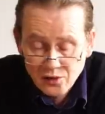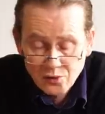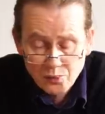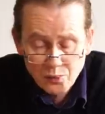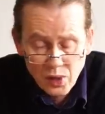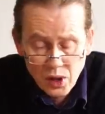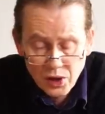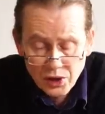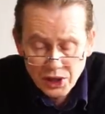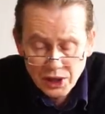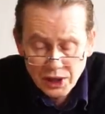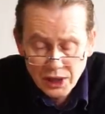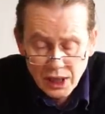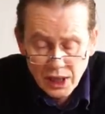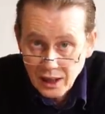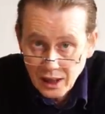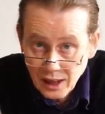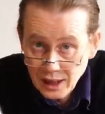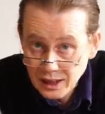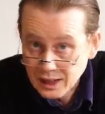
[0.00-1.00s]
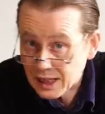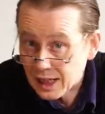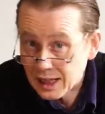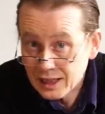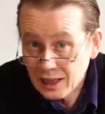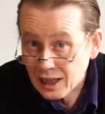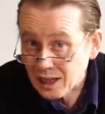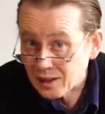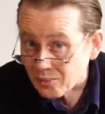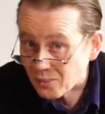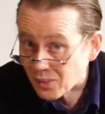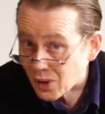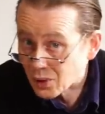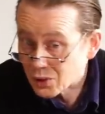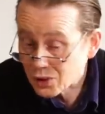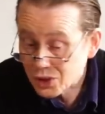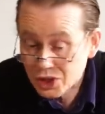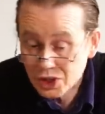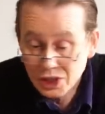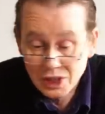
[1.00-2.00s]
of body. Again, like
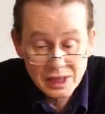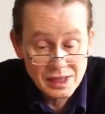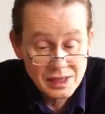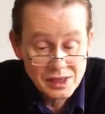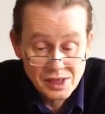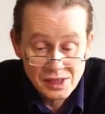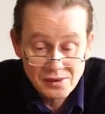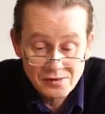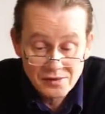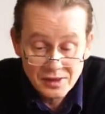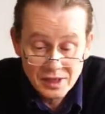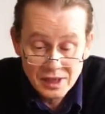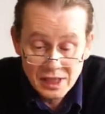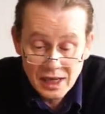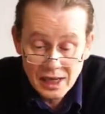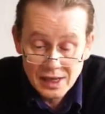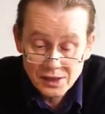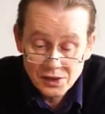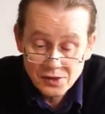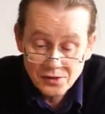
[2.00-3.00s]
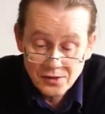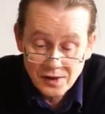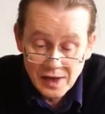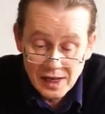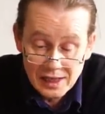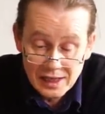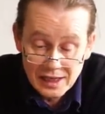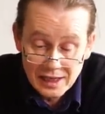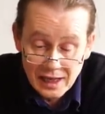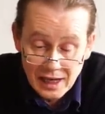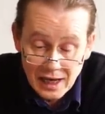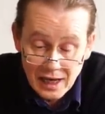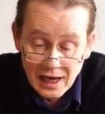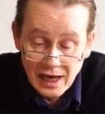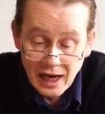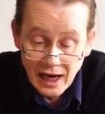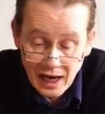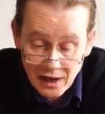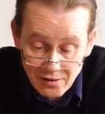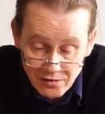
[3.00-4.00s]
most of these, it vignettes fairly
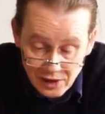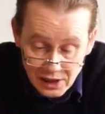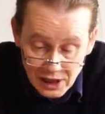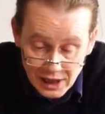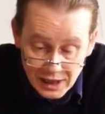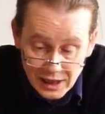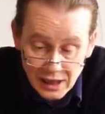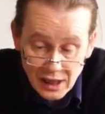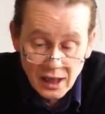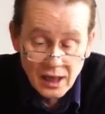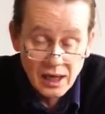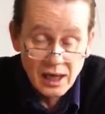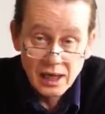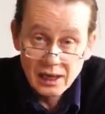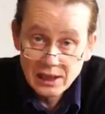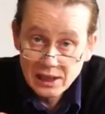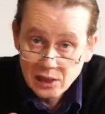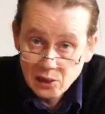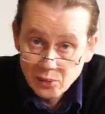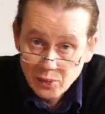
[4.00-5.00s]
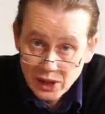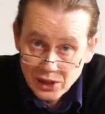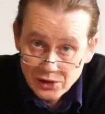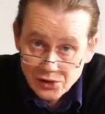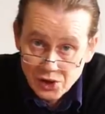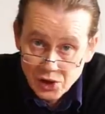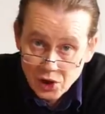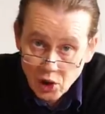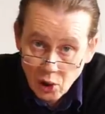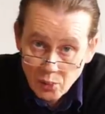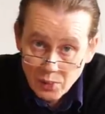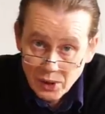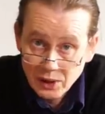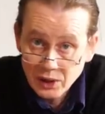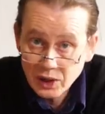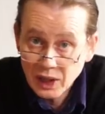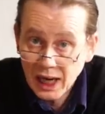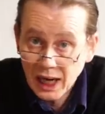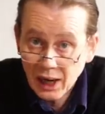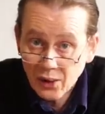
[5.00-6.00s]
heavily. A little bit of stopping
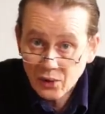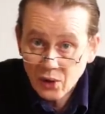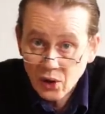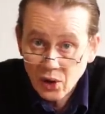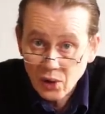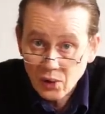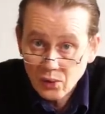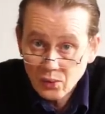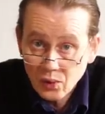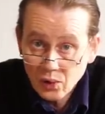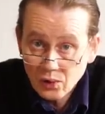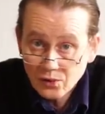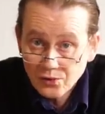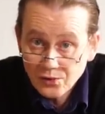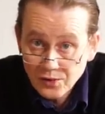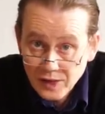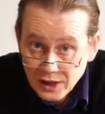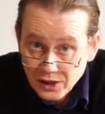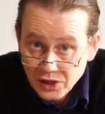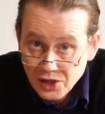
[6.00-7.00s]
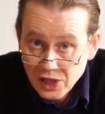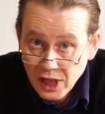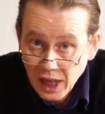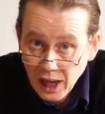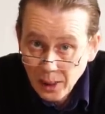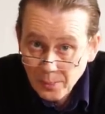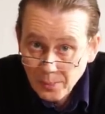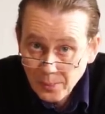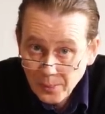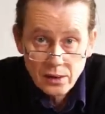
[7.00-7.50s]
down will fix that.